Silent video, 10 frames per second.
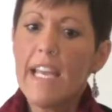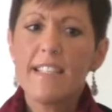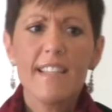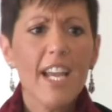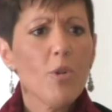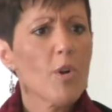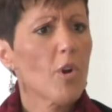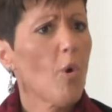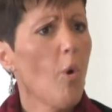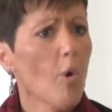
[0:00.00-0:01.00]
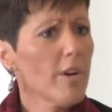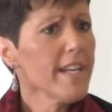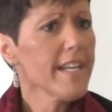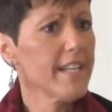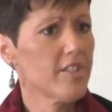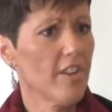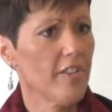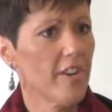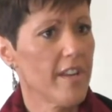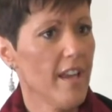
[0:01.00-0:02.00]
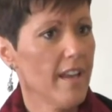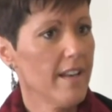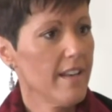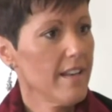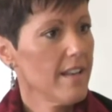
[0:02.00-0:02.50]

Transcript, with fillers: It's like we're courting each other again.